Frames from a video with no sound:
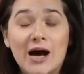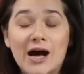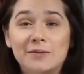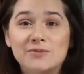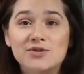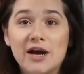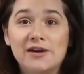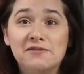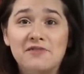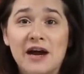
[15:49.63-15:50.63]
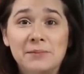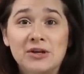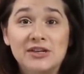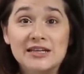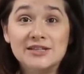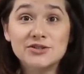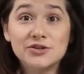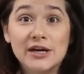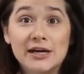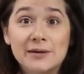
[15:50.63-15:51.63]
Um, try to find me on
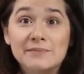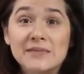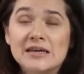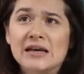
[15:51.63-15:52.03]
Instagram.